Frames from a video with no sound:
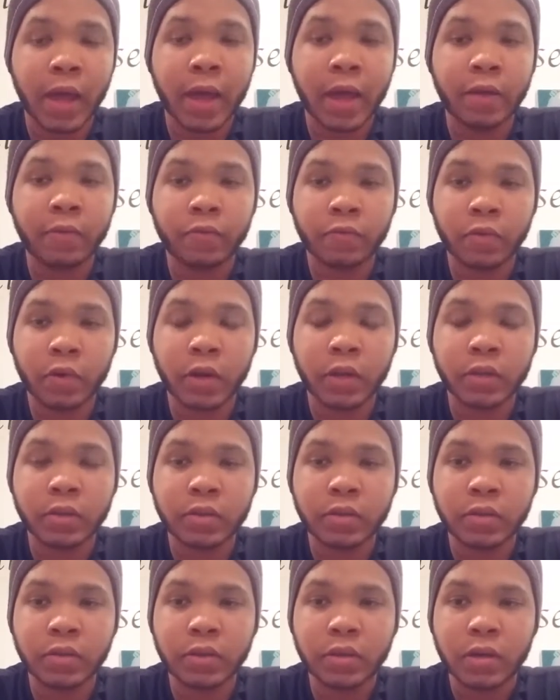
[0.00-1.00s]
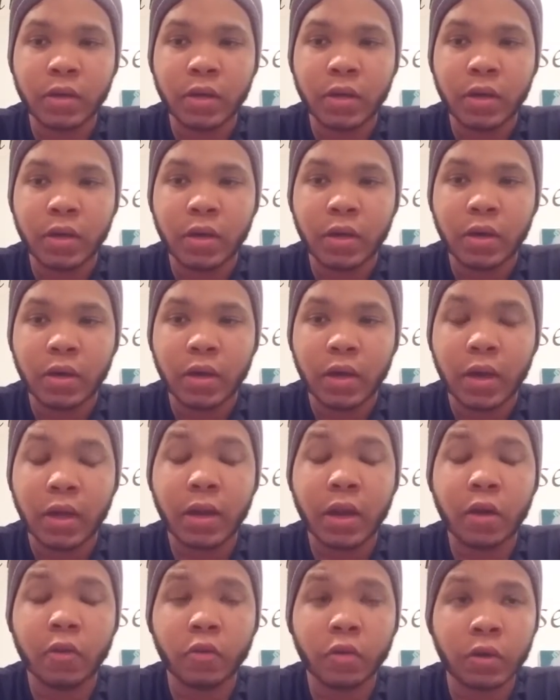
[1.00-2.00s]
I had friends
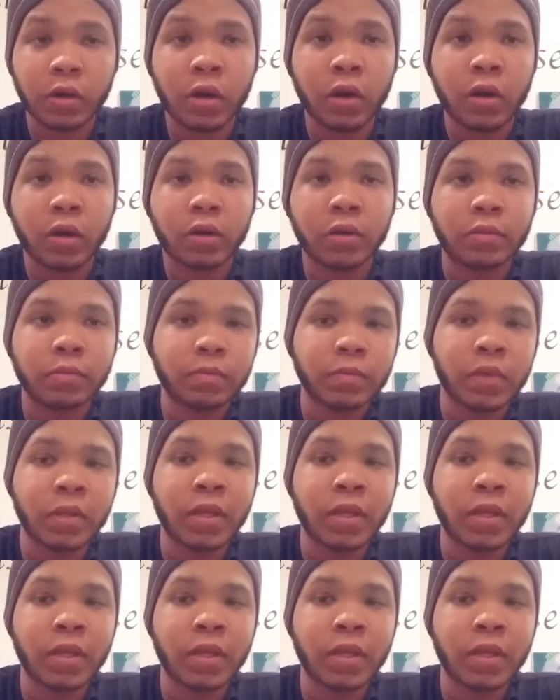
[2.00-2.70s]
and now they're gone.